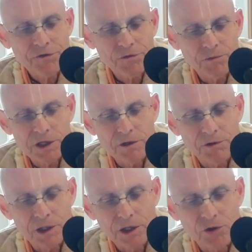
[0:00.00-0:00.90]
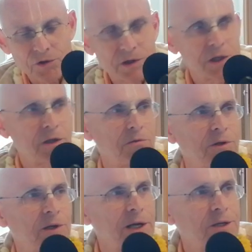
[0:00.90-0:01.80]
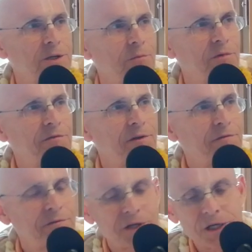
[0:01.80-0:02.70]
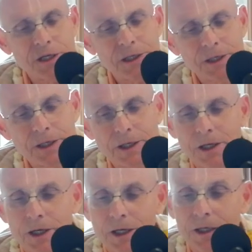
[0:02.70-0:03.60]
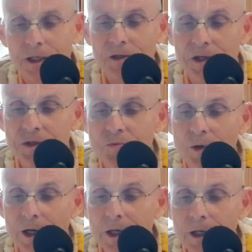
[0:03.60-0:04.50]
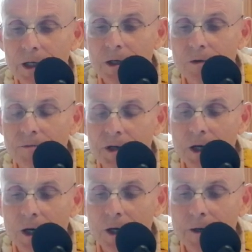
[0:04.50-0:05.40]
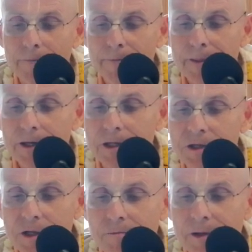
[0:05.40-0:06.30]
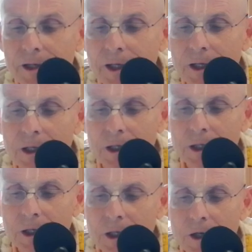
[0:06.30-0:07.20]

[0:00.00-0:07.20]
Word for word: next week we can continue with text number 50. And in this way, we are deeply